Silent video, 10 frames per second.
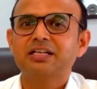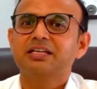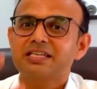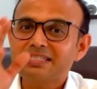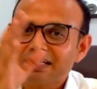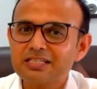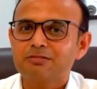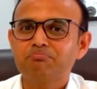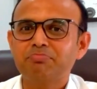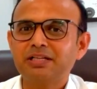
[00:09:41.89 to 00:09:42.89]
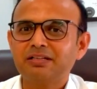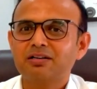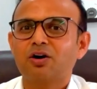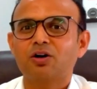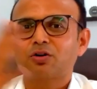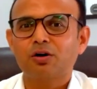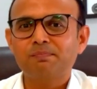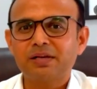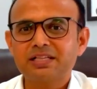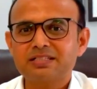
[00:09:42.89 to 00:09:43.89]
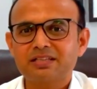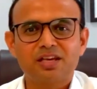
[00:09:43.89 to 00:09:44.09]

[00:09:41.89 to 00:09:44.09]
Is it simple or complex?